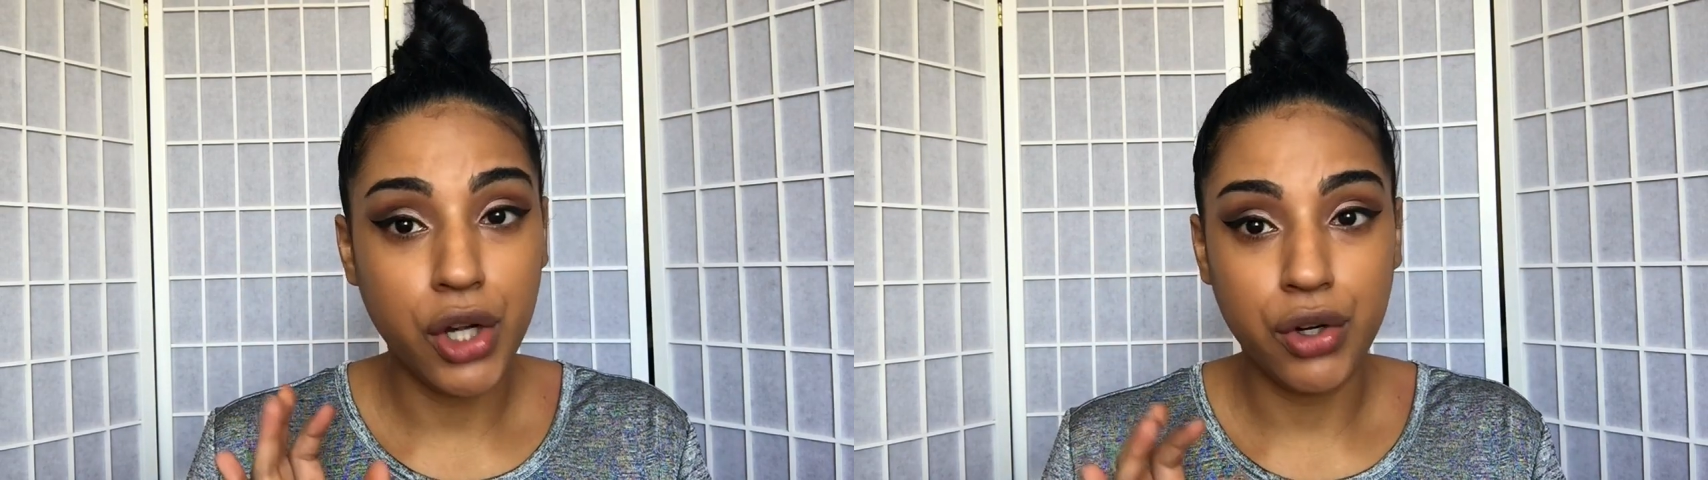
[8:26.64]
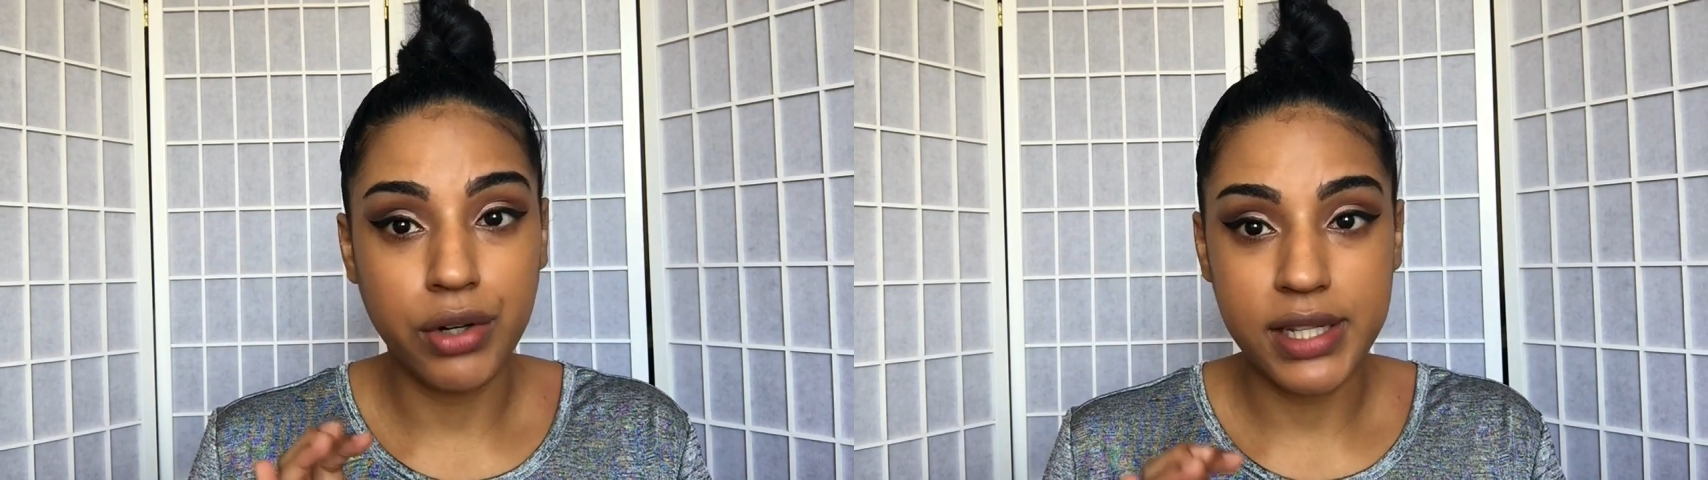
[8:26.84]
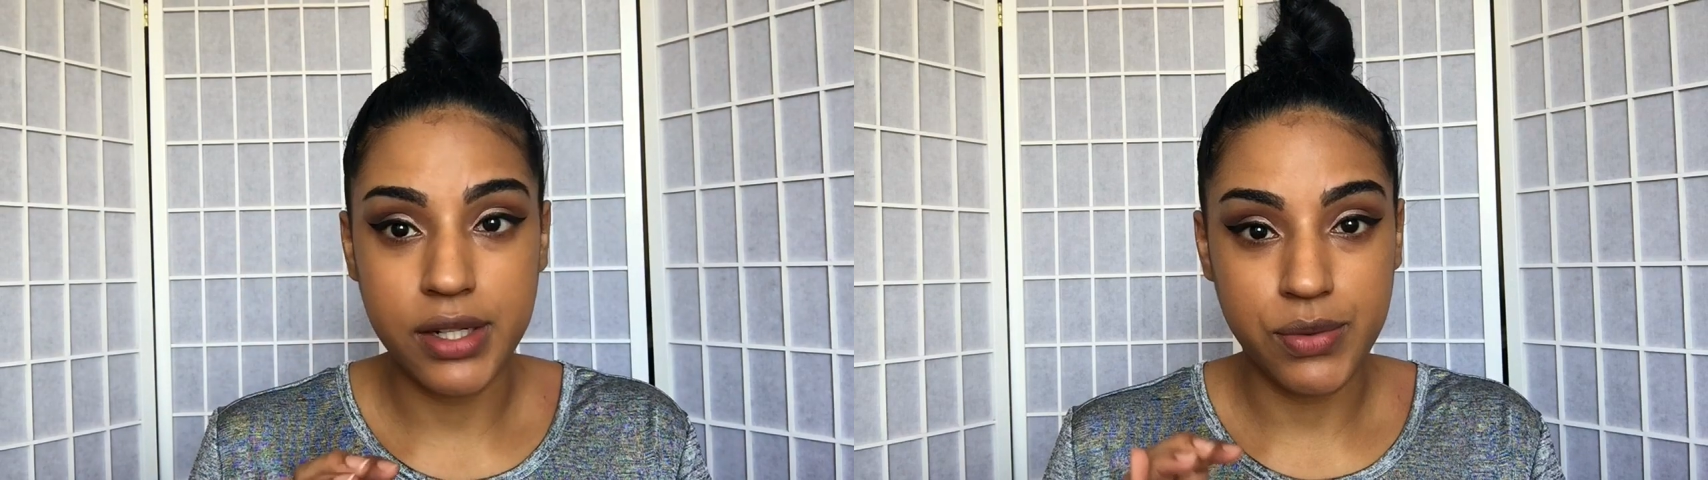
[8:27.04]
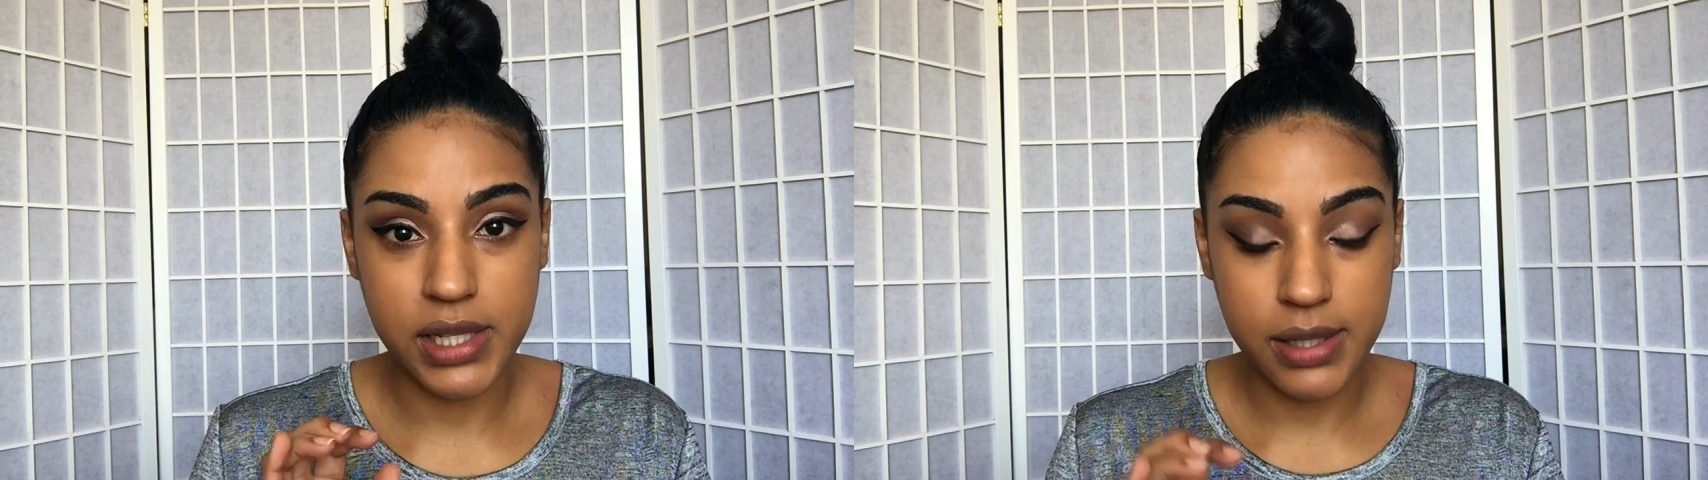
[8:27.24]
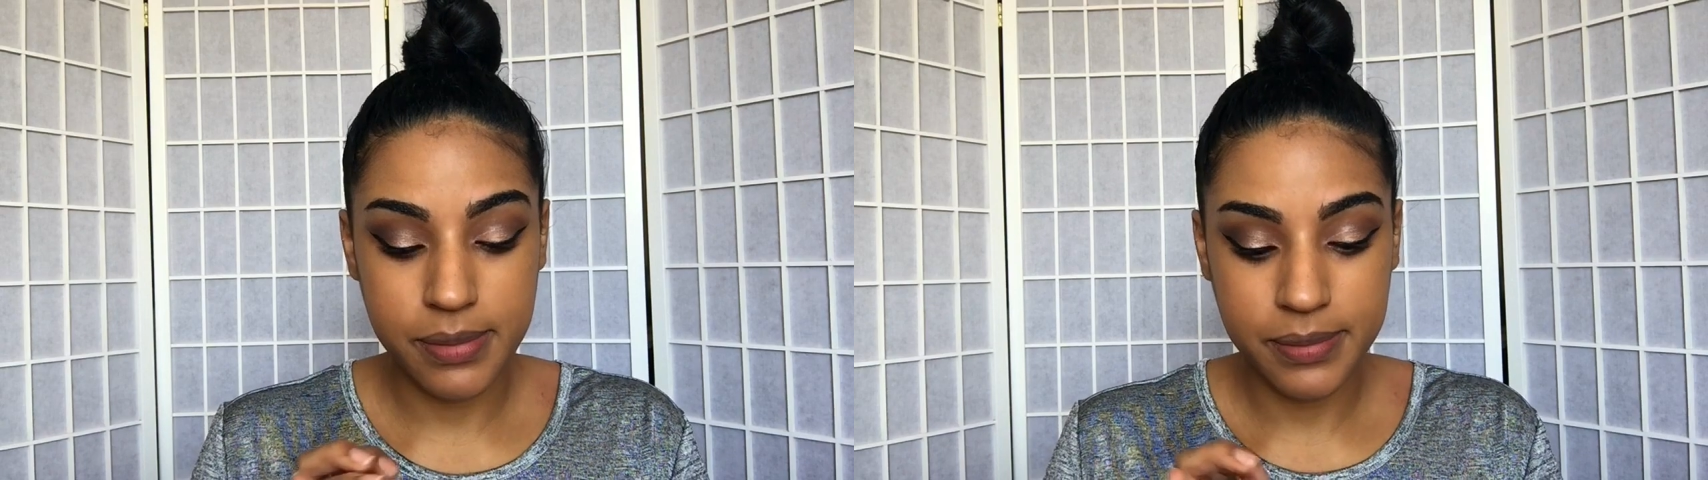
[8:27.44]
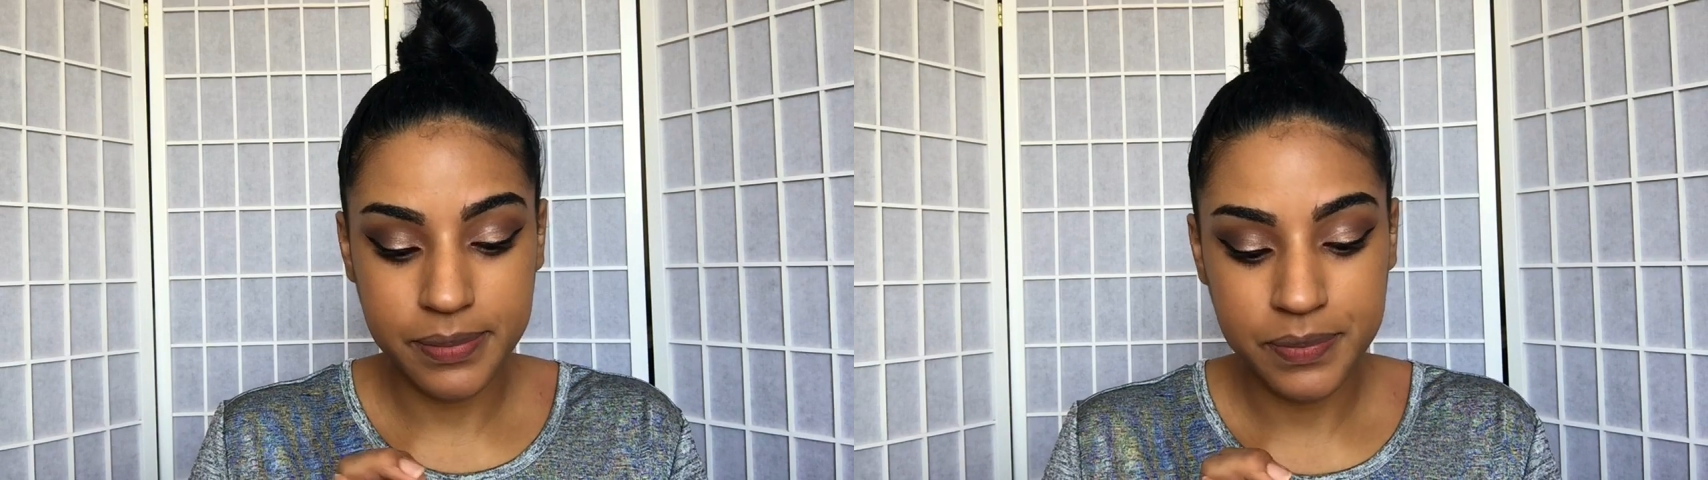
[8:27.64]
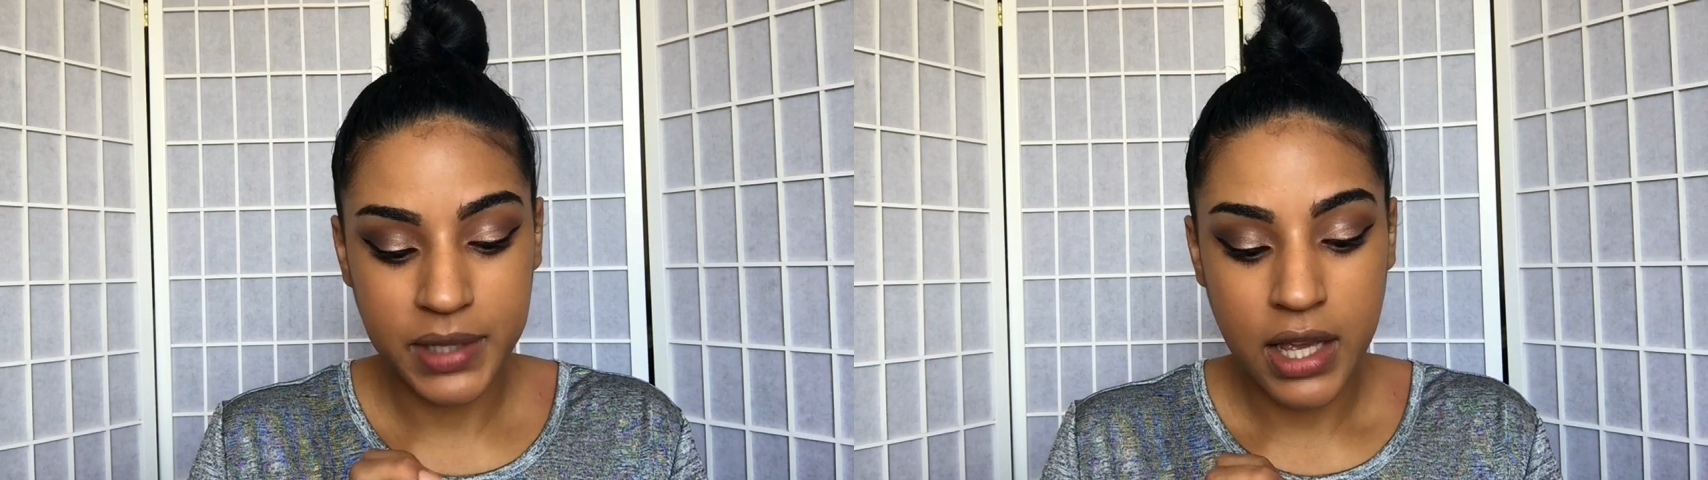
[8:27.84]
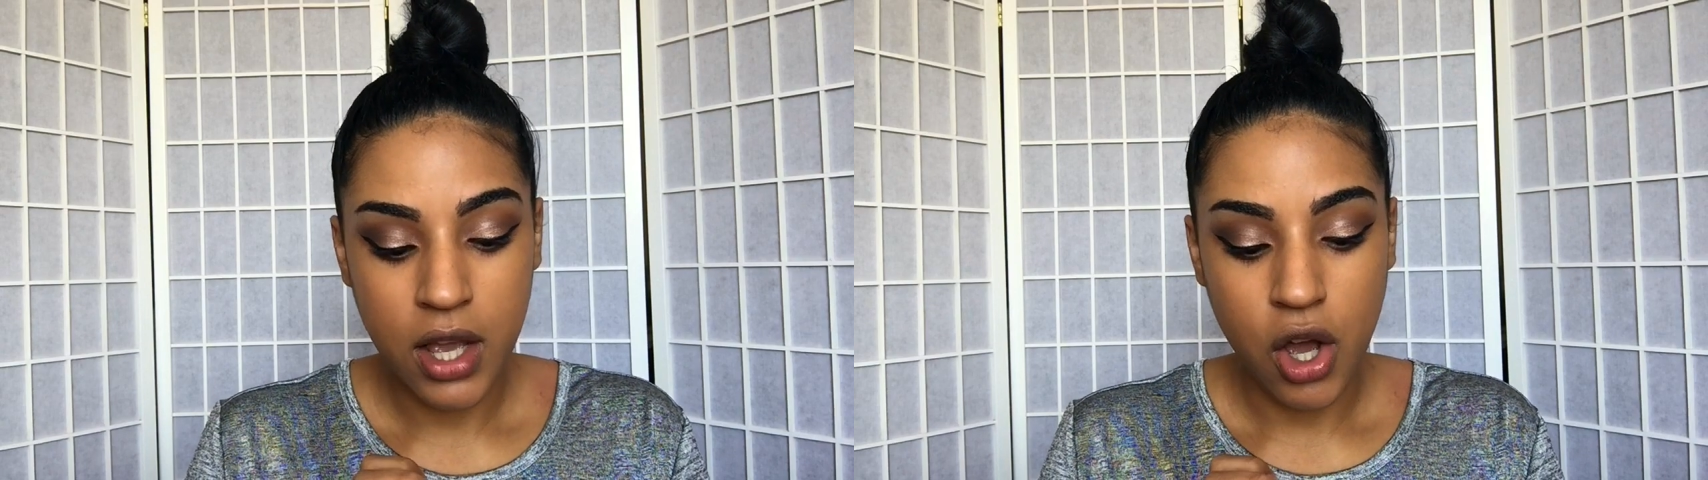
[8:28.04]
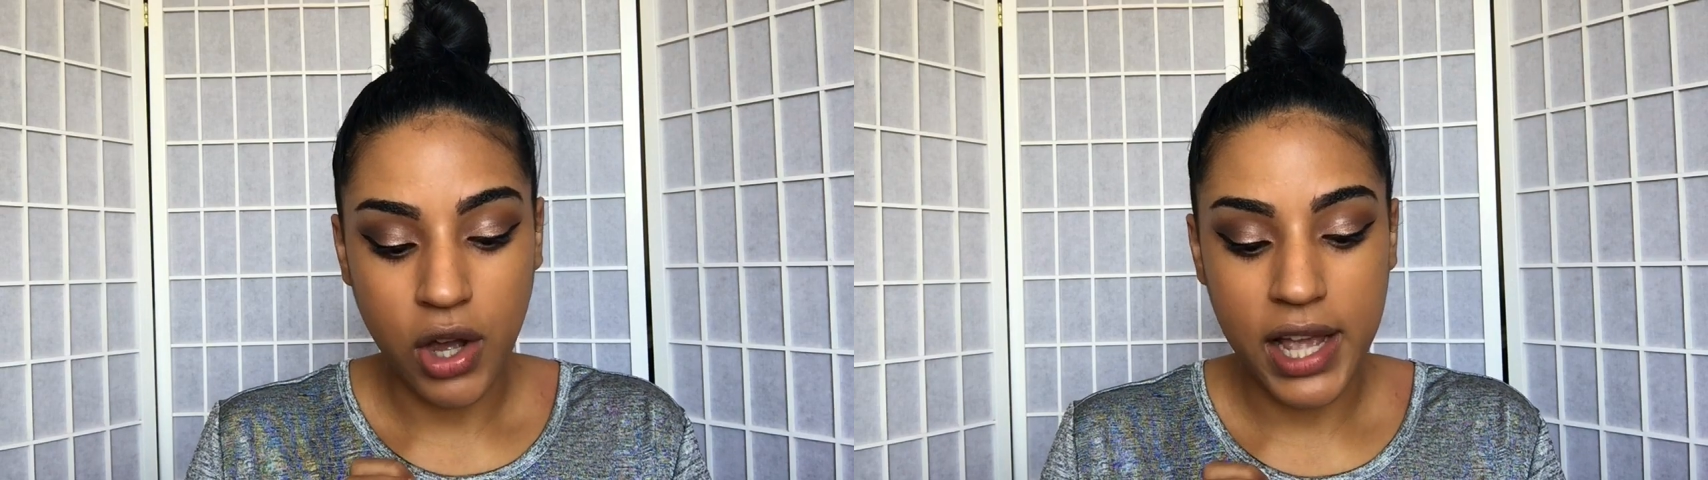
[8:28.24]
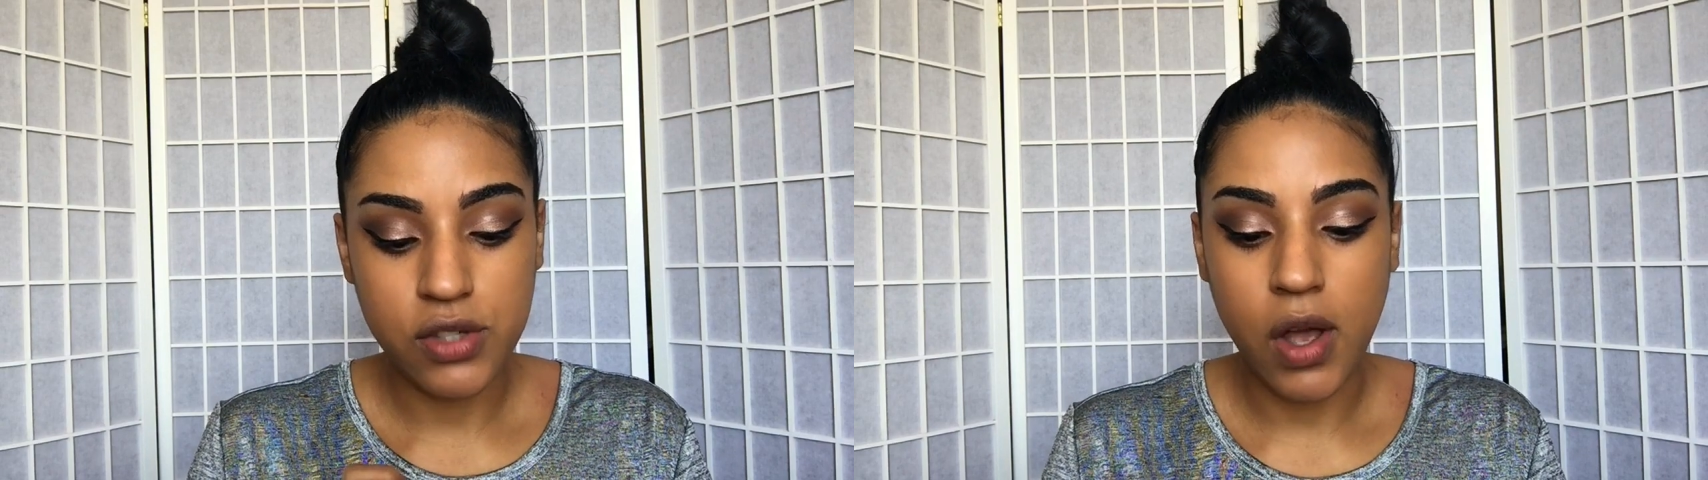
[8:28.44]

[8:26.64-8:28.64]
Girl gets no sleep. Okay,